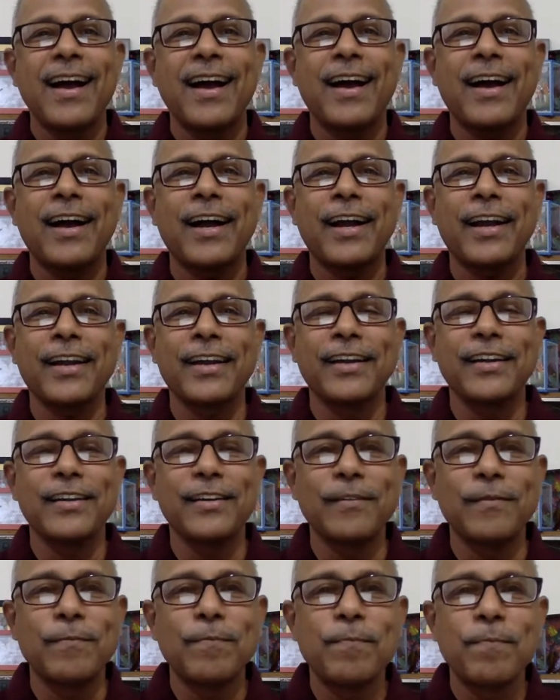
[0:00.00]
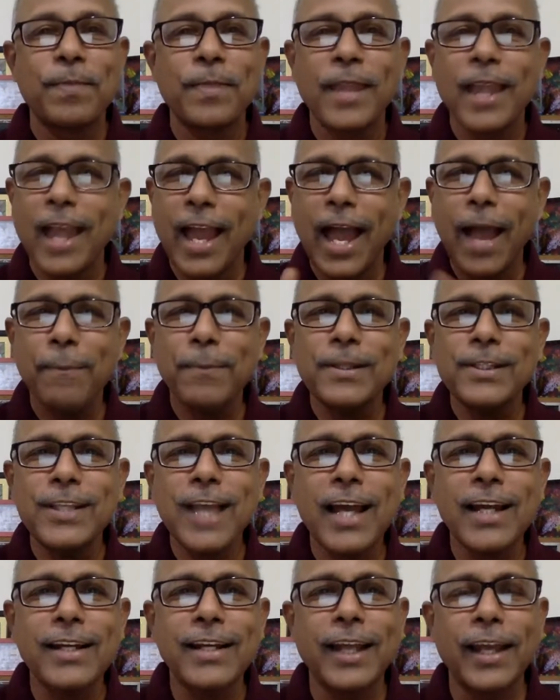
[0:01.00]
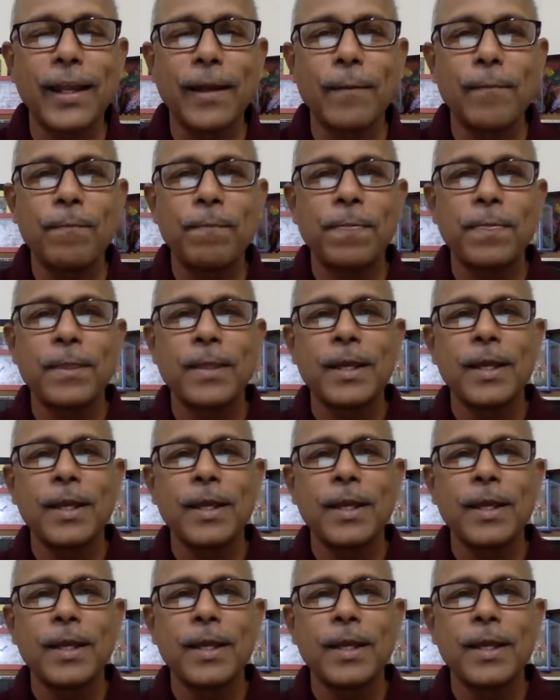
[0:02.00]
Hi, happy Saturday.